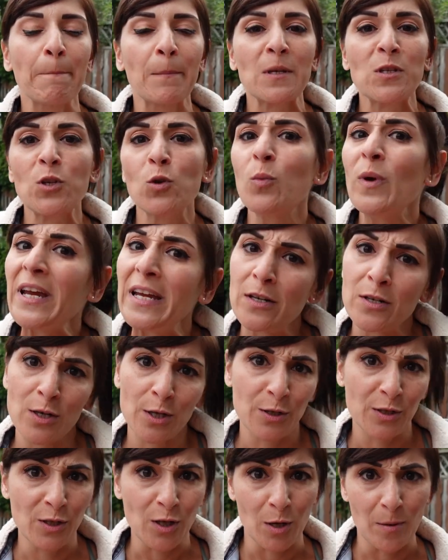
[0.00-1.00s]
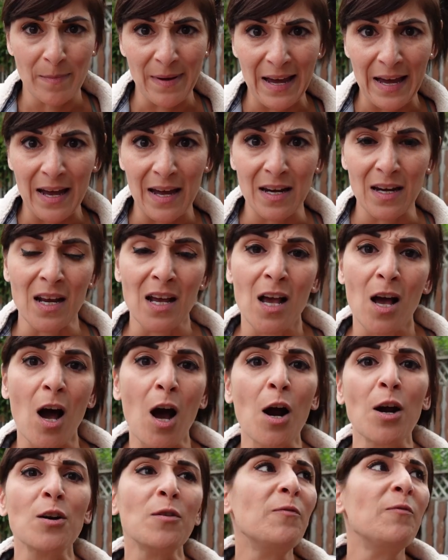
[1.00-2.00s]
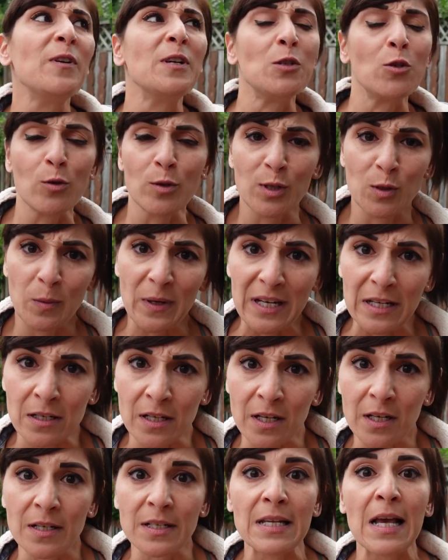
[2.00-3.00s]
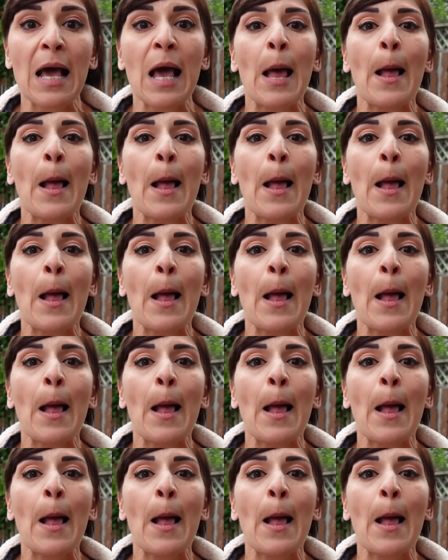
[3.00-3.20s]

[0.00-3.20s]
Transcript: sweeteners are bad, artificial sweeteners,